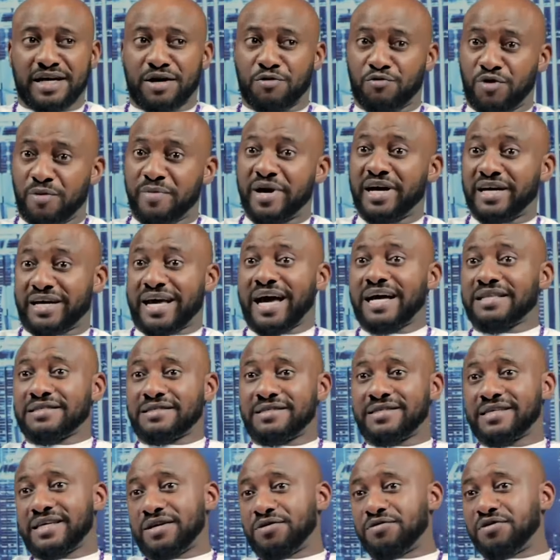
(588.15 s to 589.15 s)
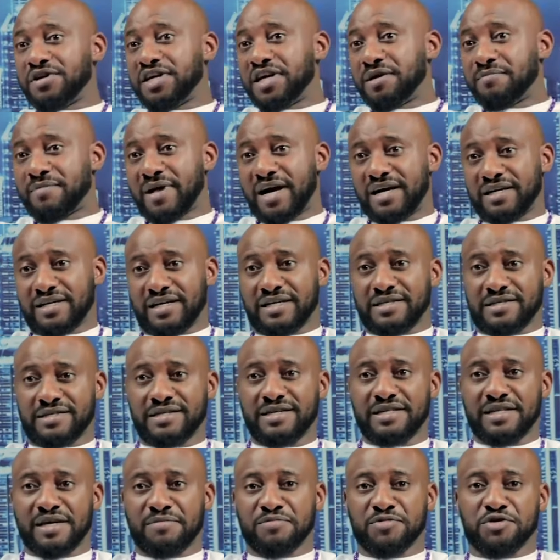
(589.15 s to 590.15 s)
that women can see. Only a man can
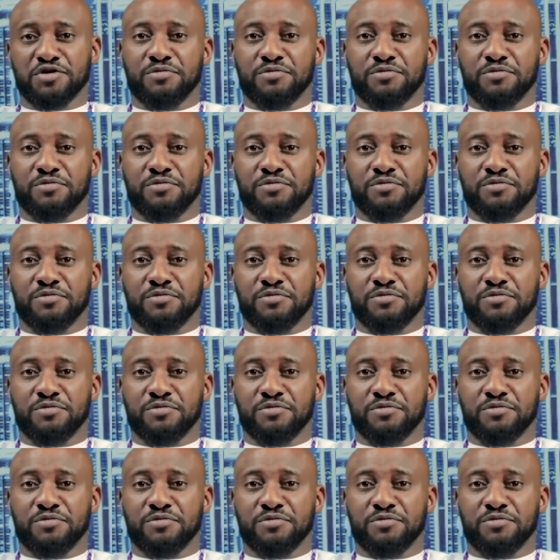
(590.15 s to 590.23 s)
see them.